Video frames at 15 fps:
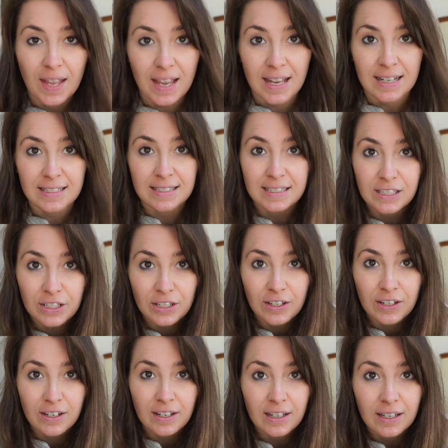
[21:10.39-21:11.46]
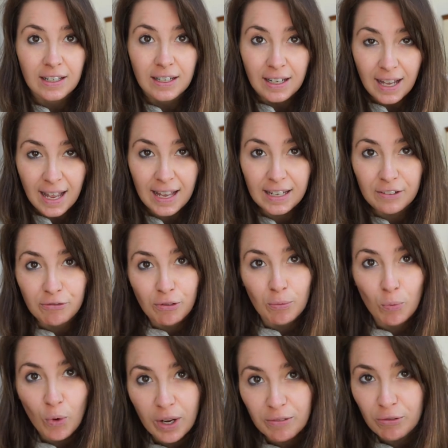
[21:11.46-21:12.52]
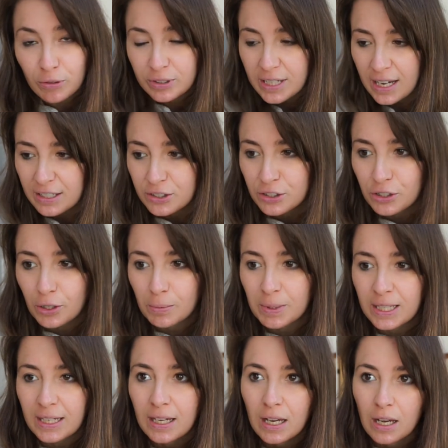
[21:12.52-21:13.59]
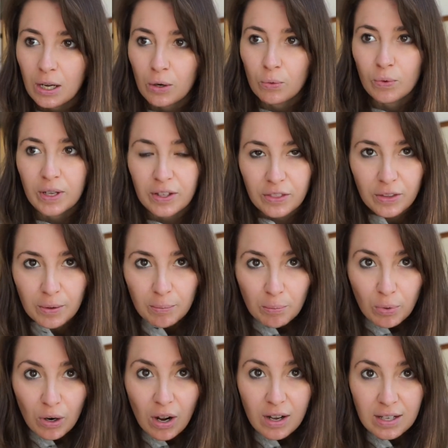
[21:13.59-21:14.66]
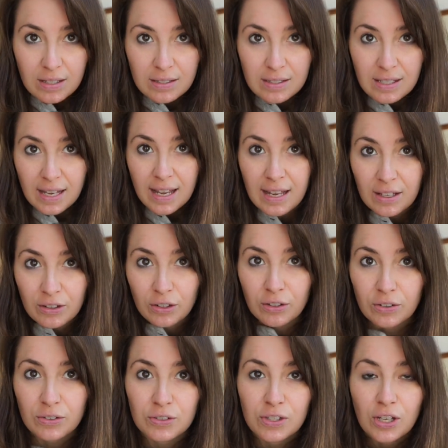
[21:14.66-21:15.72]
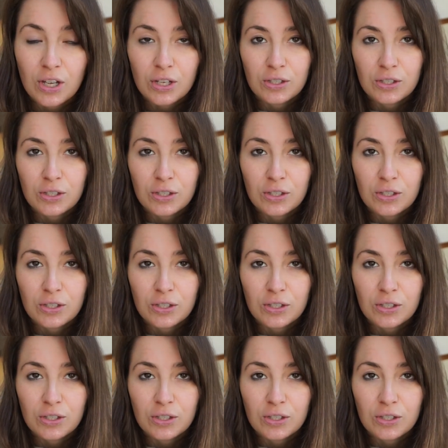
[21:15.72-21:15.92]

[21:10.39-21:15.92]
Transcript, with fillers: a deer head from White Faux Taxidermy with bronze antlers.